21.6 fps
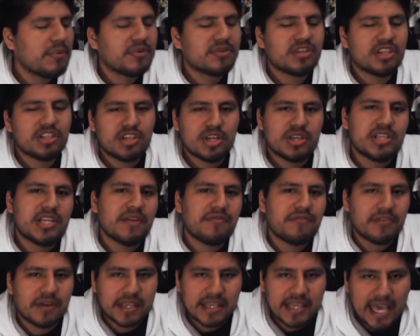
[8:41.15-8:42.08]
it was such a
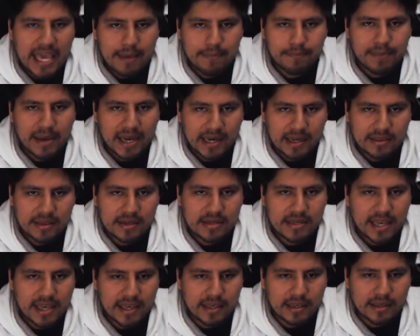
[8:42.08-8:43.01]
different game back in the
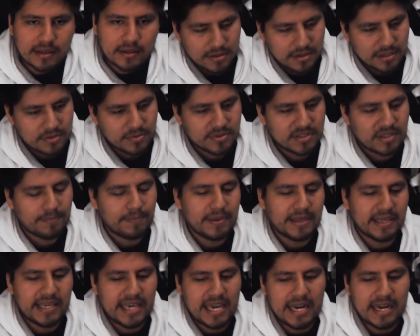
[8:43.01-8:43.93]
day. This was the
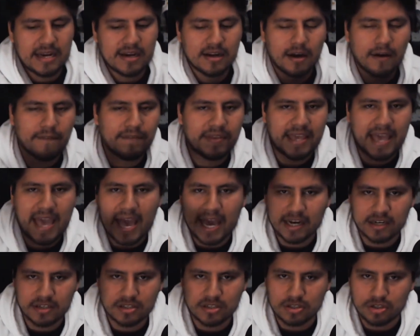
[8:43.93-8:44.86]
beginning of the
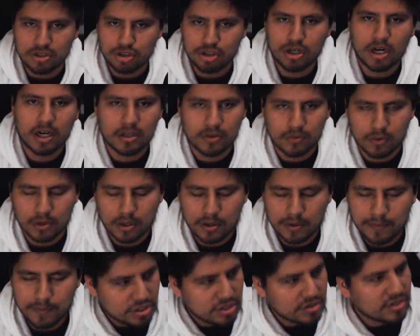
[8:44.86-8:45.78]
action genre.
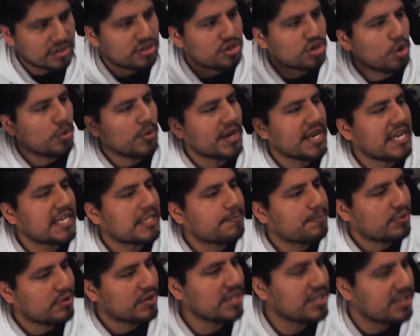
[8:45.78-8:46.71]
So the story is
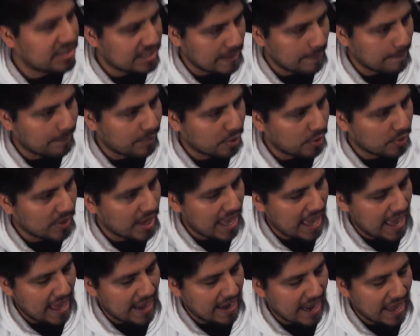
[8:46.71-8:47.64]
pretty simple,
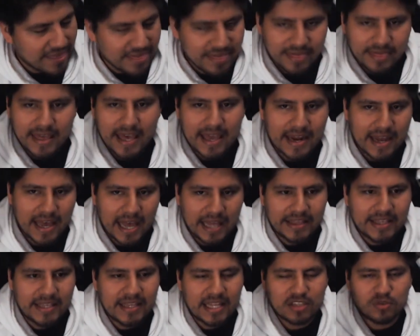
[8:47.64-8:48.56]
and I
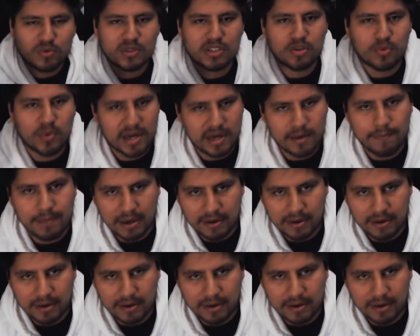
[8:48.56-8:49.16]
think that's what's great